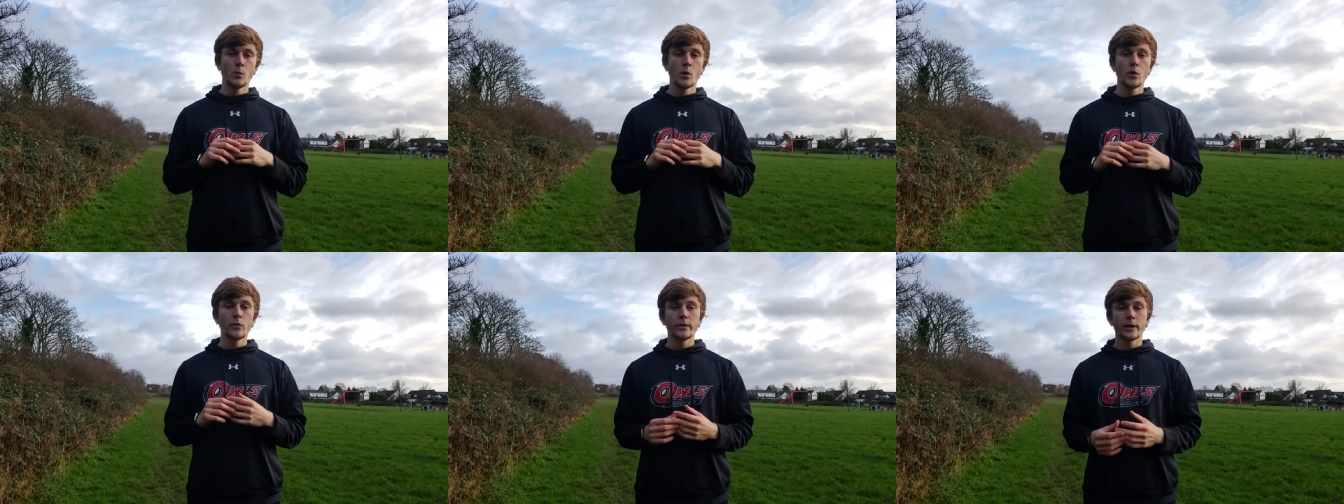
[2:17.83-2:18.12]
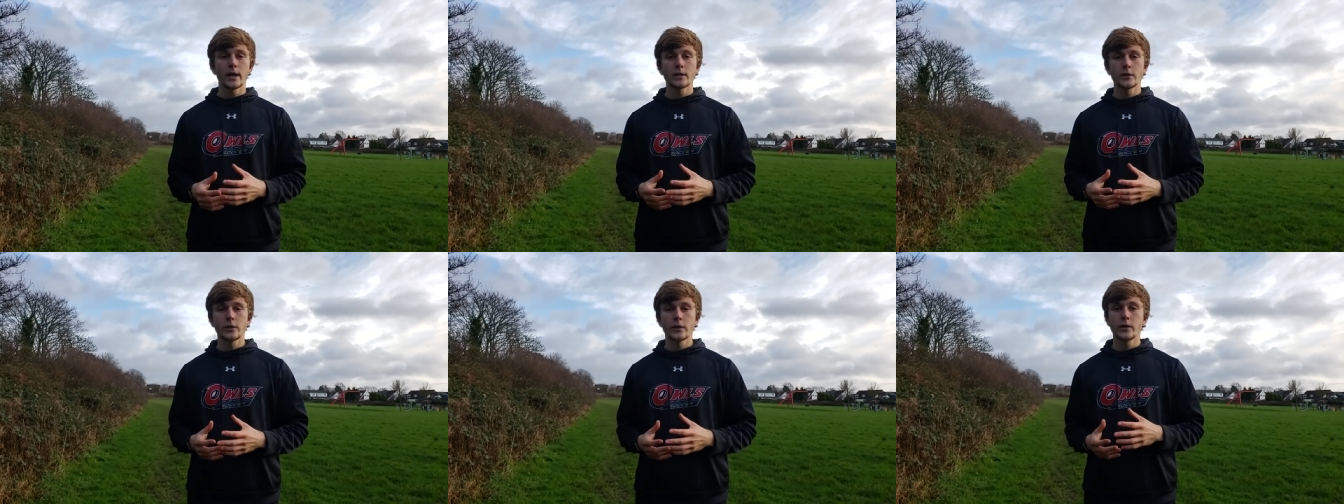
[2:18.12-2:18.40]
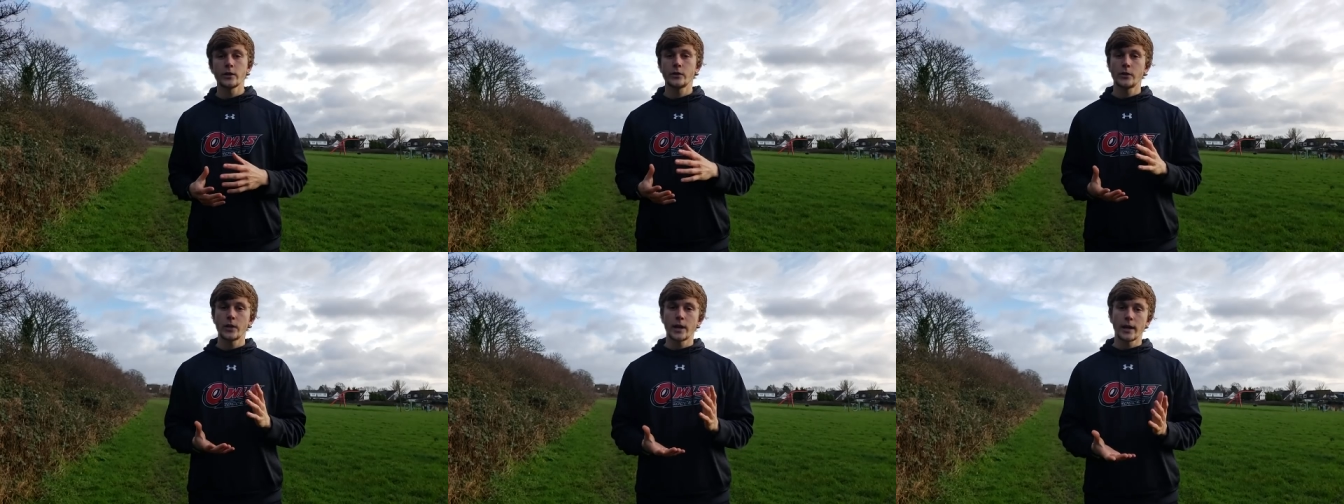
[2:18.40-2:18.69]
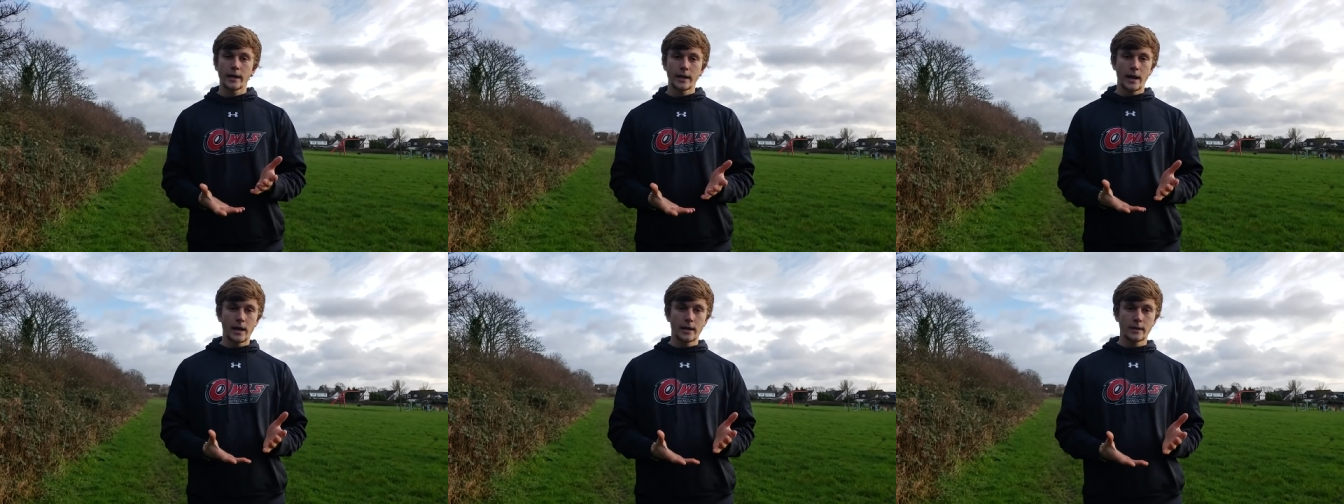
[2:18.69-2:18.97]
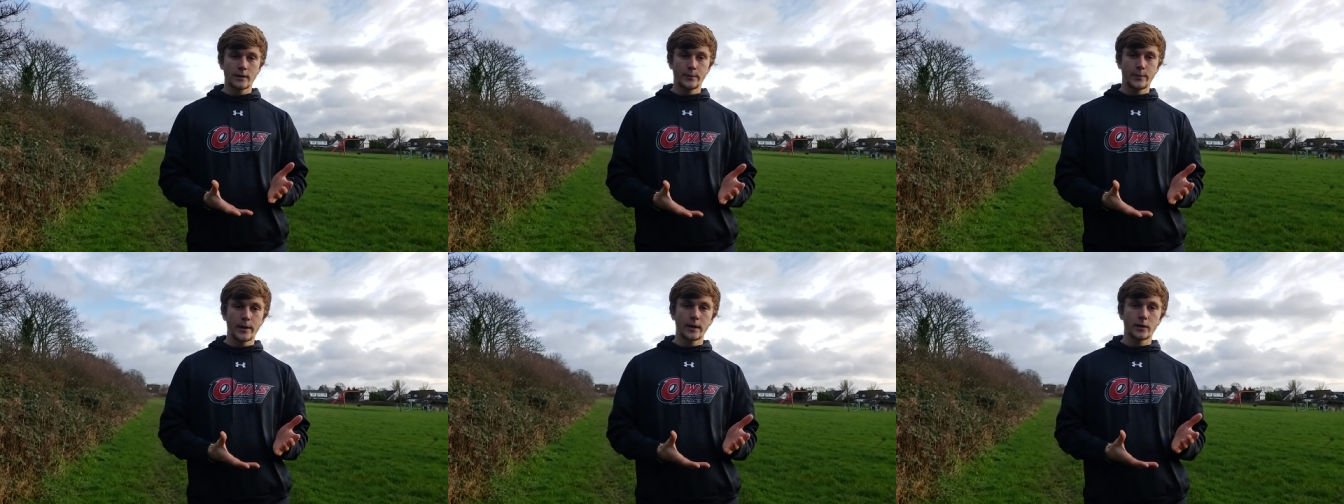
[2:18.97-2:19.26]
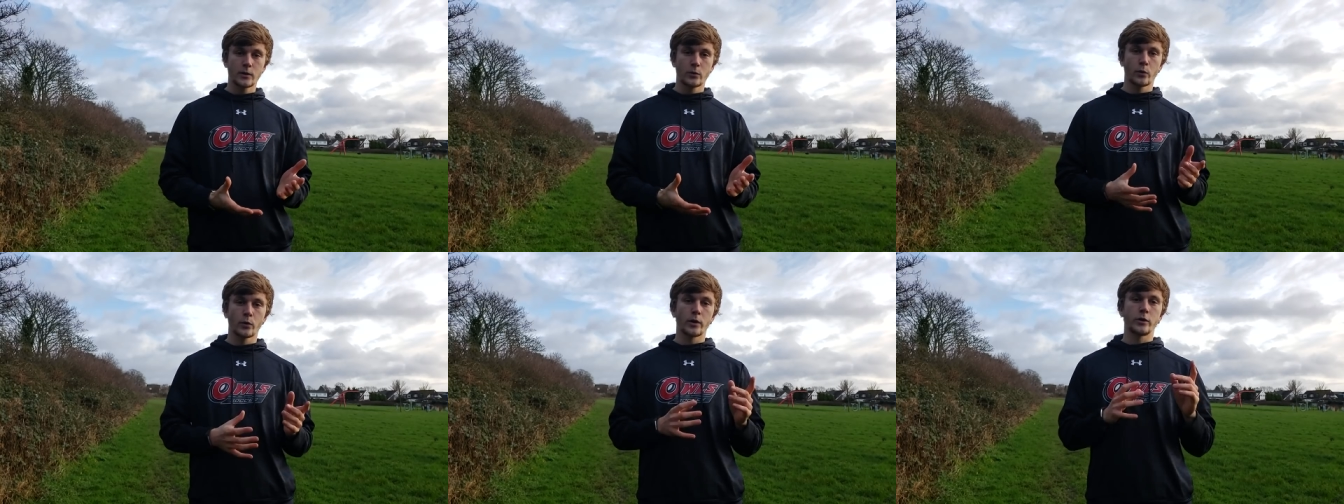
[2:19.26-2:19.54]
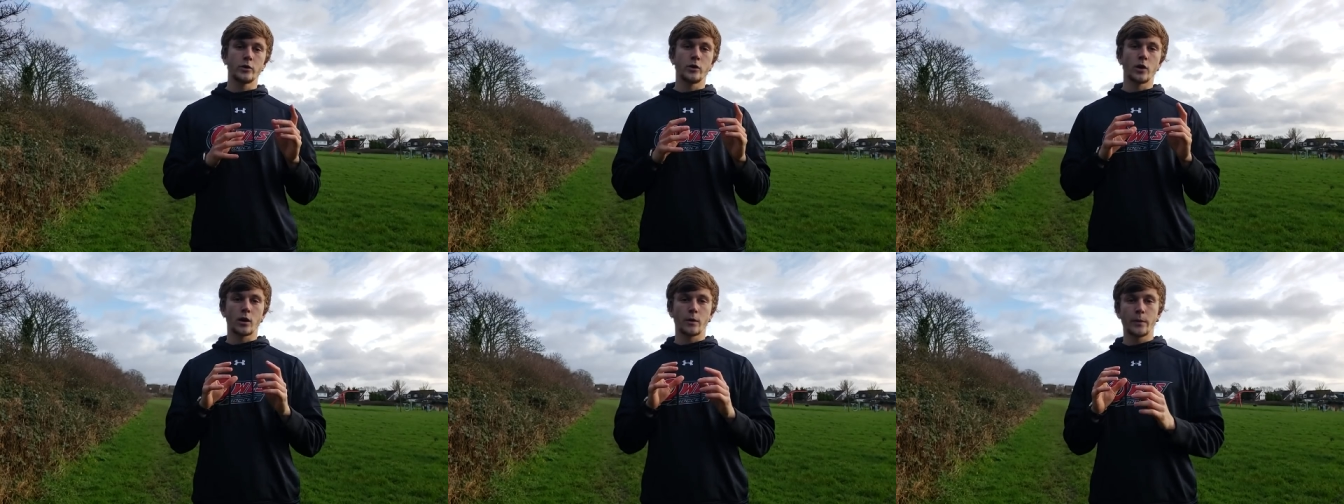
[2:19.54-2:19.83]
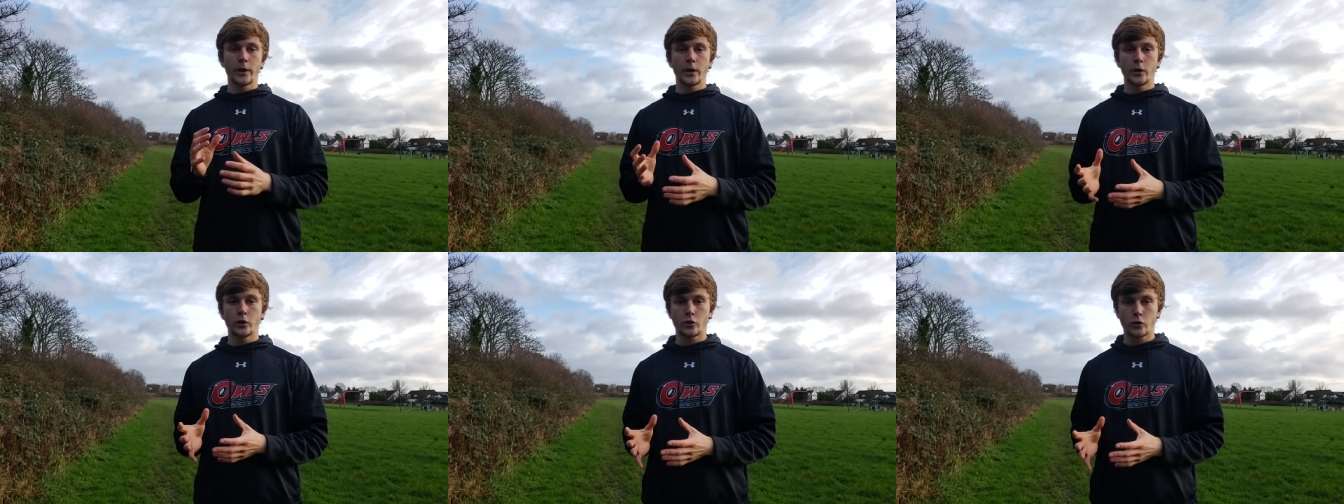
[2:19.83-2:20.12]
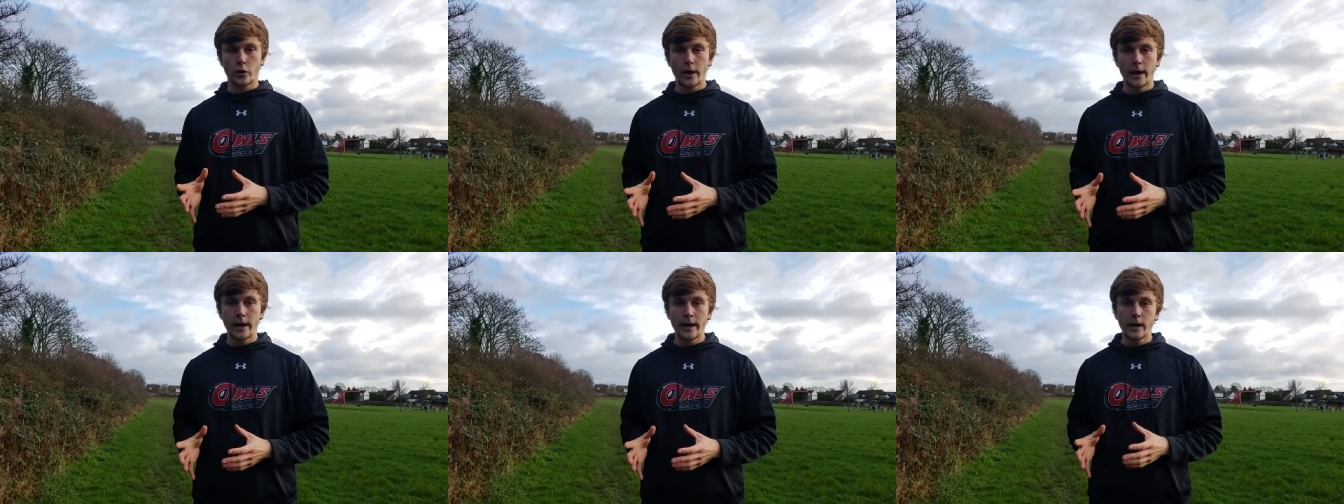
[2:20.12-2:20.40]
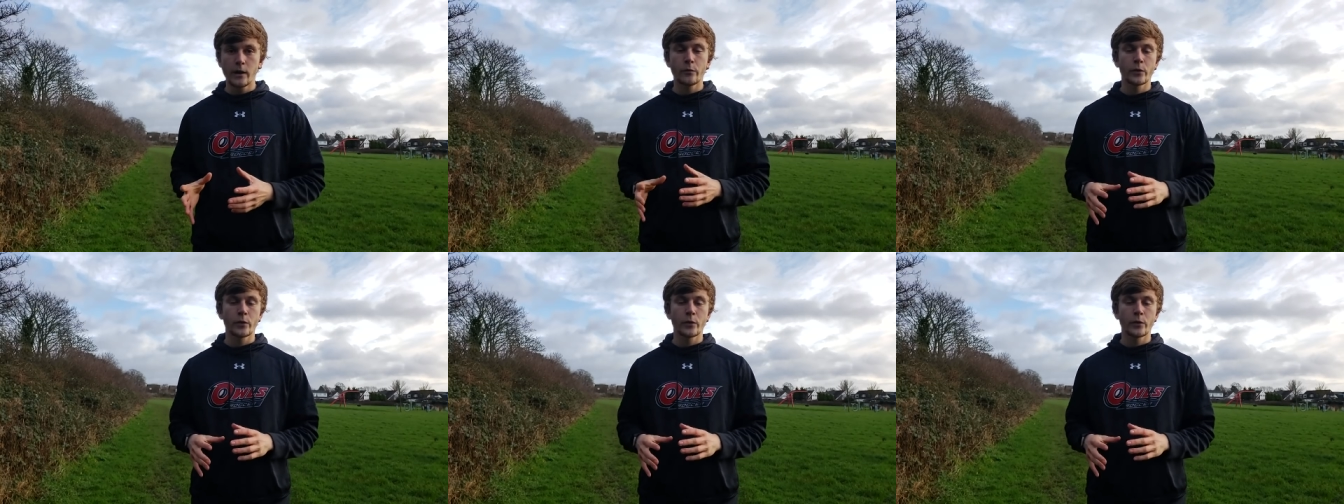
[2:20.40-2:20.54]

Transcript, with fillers: Moving on to the second aspect, we're going to talk about your training.